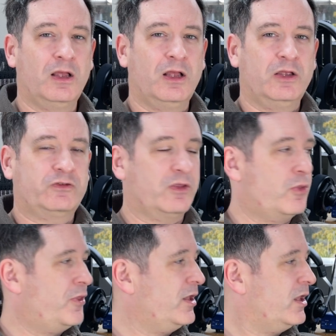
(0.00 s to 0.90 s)
So the
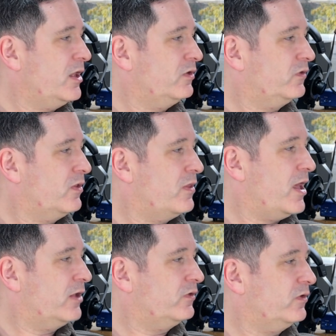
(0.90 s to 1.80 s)
thing is
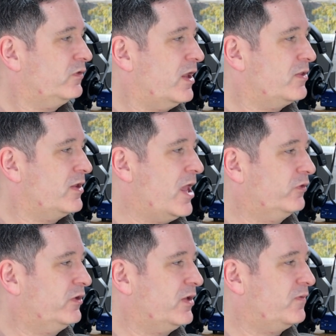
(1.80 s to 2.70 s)
that, say, the
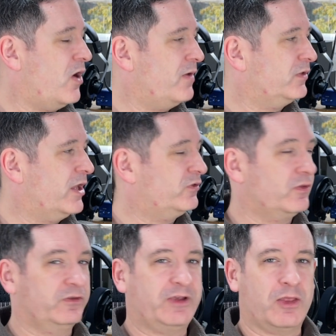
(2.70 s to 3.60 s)
LCD-5 lays on
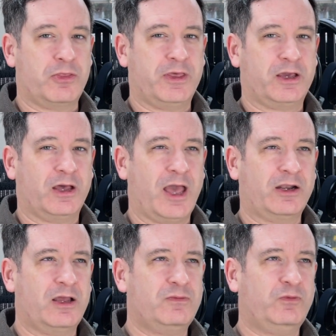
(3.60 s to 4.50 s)
the sound thicker,
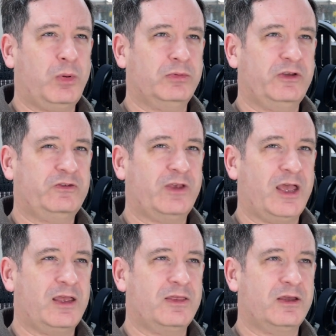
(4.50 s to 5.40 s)
and I'd probably
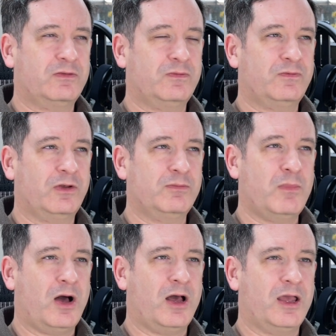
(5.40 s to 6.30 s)
say that in
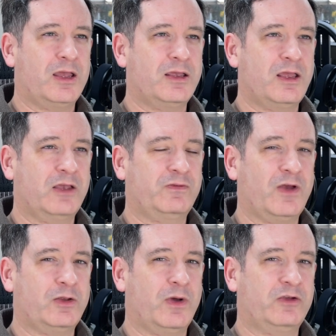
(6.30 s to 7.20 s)
my
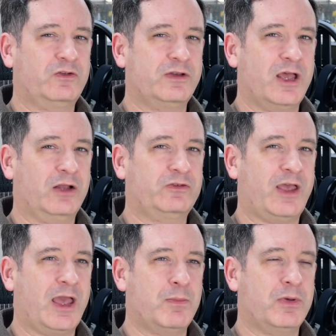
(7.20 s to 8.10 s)
evaluation now,
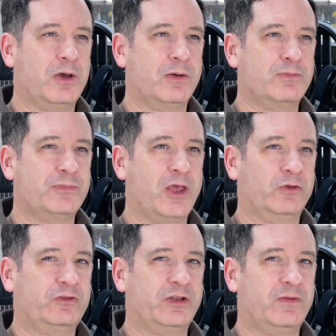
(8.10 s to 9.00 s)
timbre, the
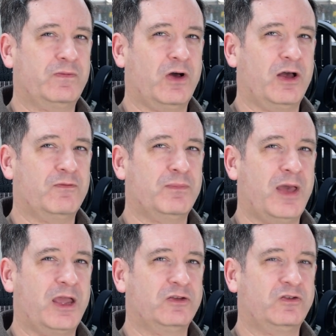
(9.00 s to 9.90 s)
LCD-5
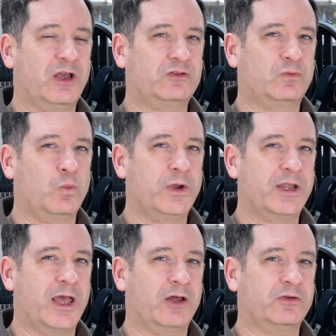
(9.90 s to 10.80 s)
may just win
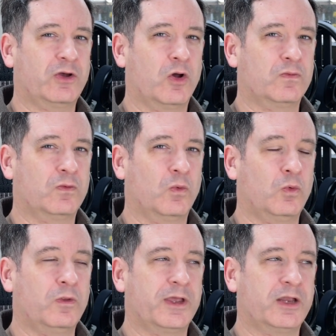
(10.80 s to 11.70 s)
out over
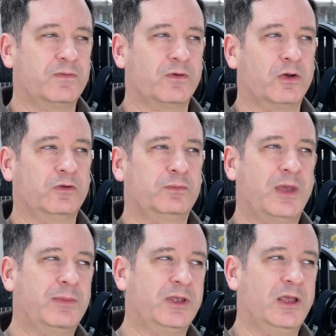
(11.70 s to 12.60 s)
all the headphones,
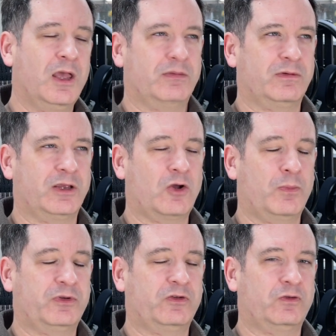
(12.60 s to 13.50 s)
maybe in
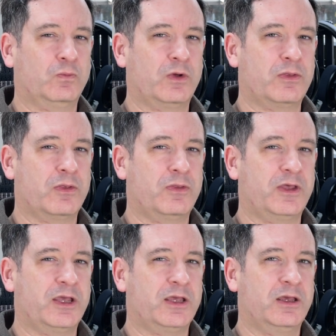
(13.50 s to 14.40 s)
competition with
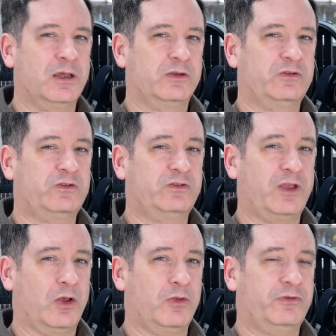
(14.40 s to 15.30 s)
the
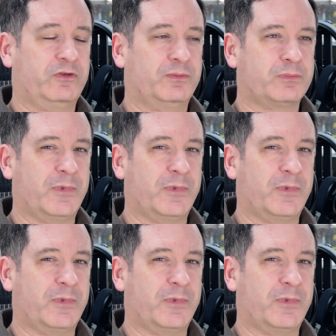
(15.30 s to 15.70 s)
Stealths.